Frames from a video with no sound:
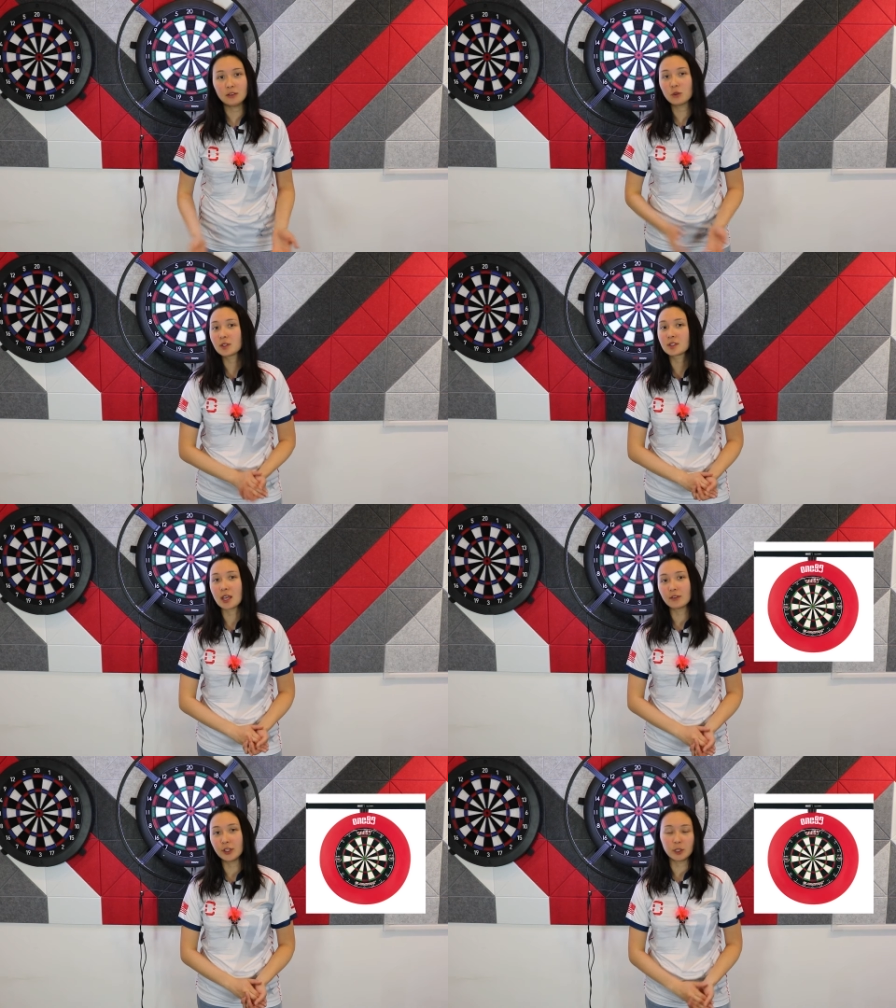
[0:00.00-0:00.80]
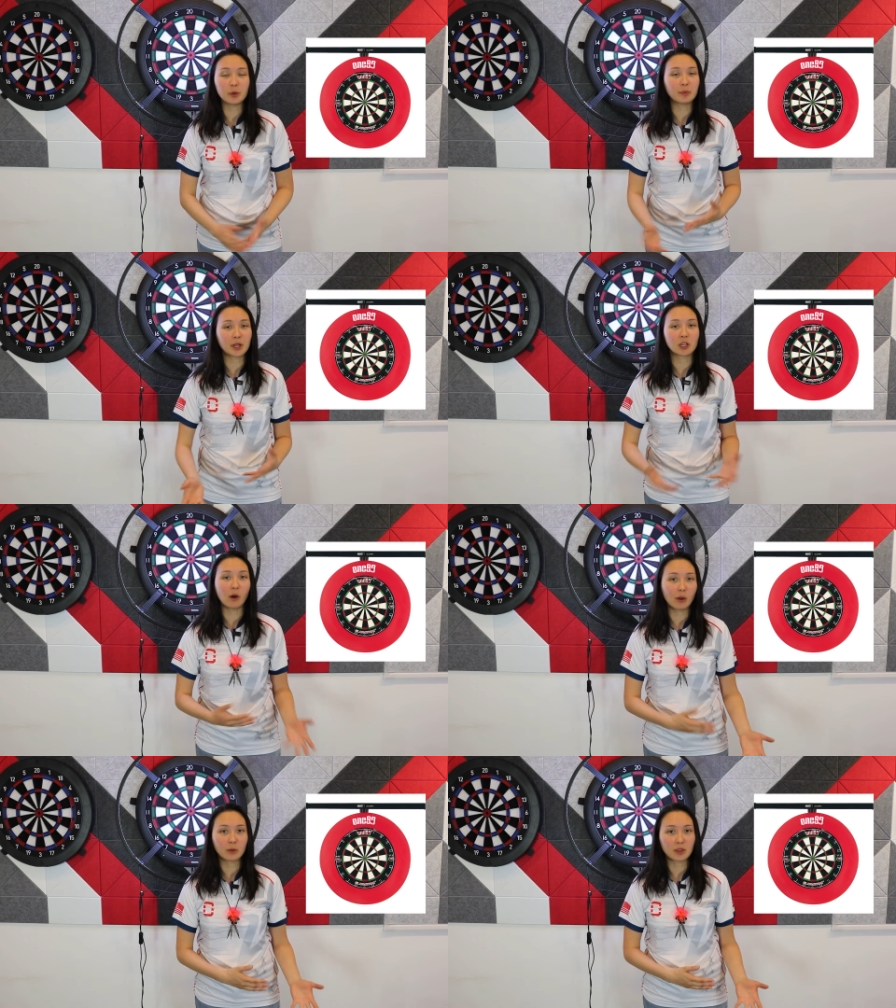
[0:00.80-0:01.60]
You can save a little bit by
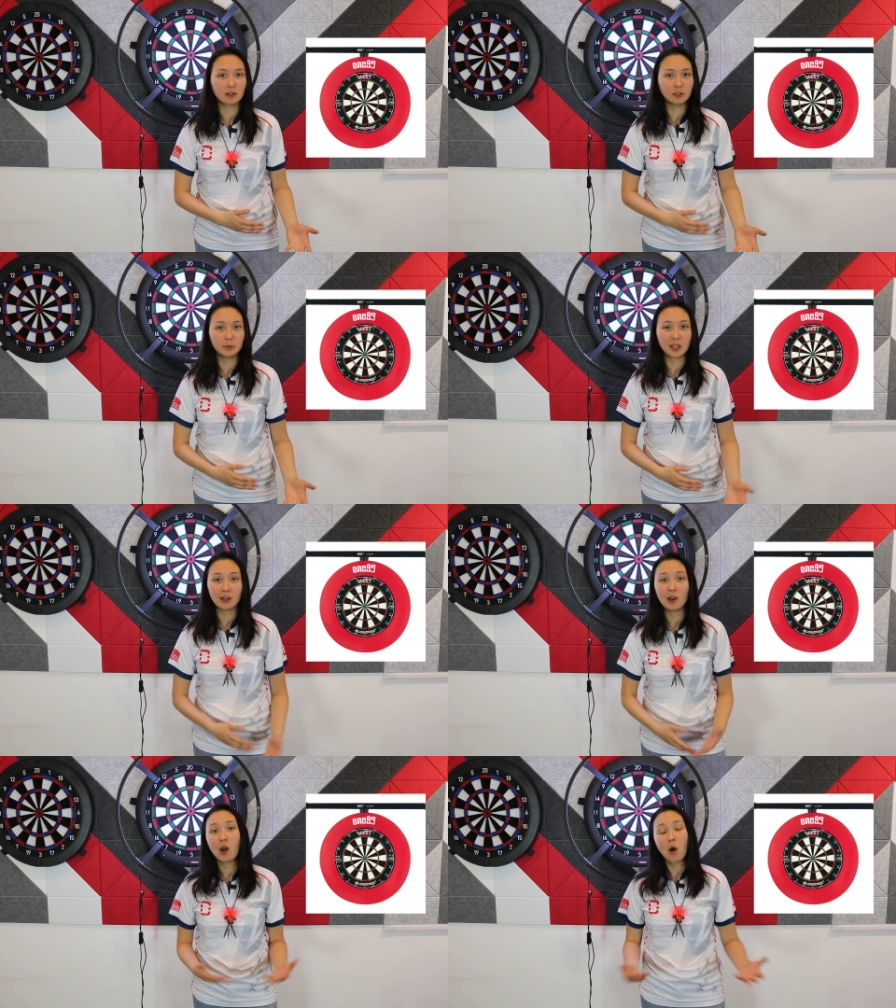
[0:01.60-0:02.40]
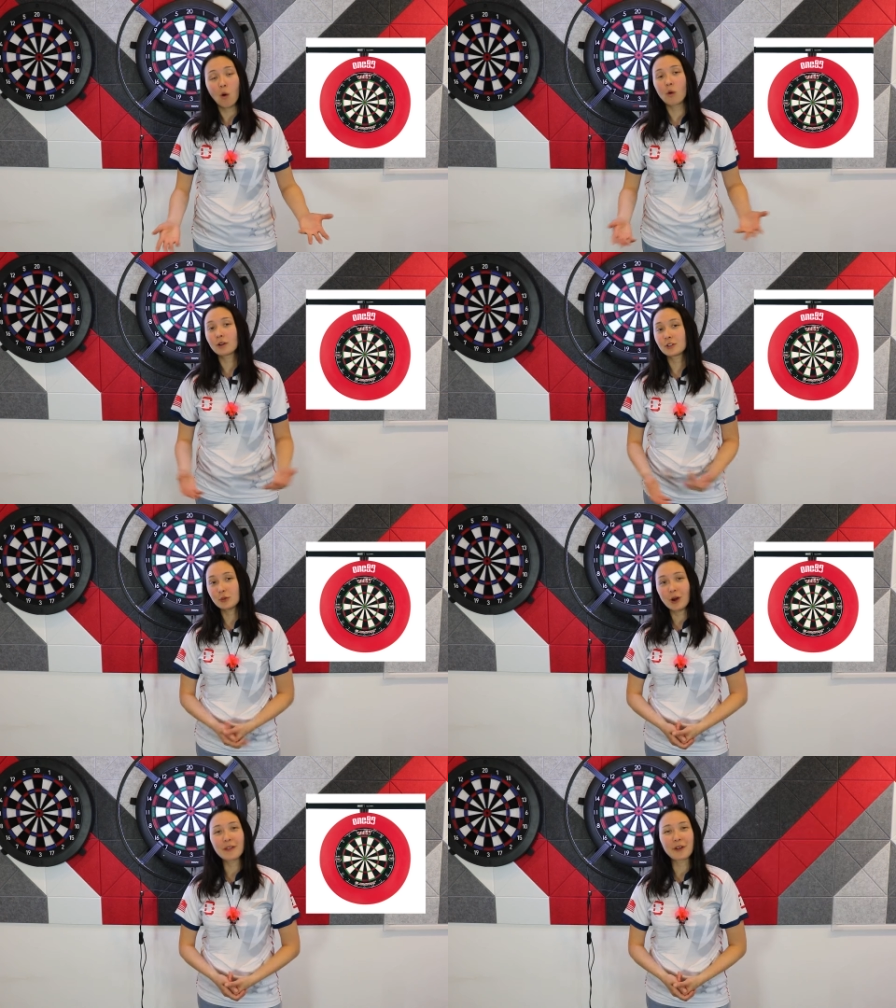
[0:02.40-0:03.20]
going with the Illumina or
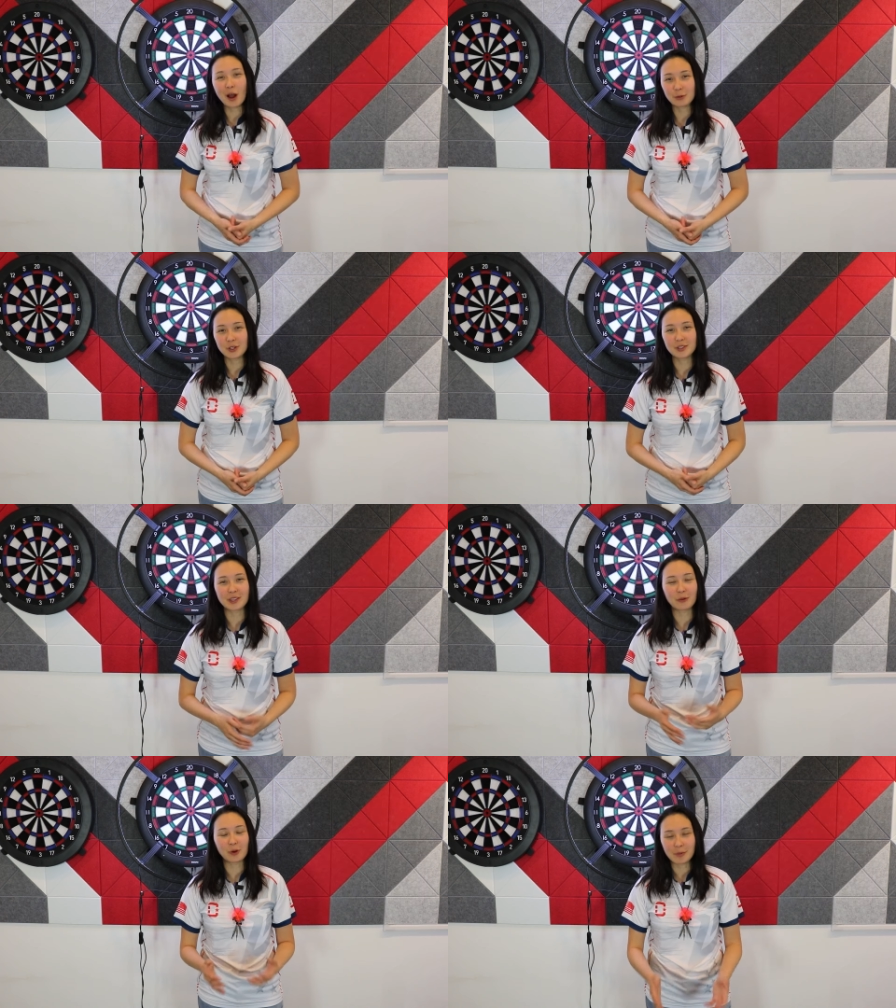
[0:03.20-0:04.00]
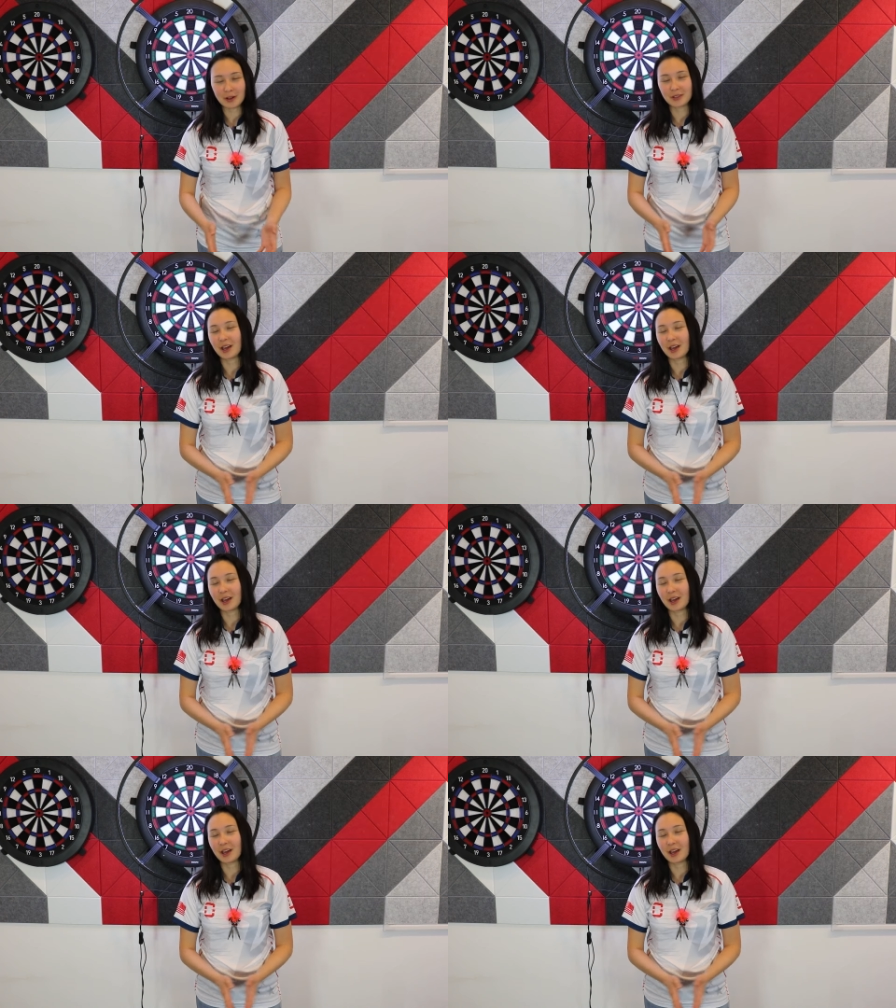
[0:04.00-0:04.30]
two other options that we're about to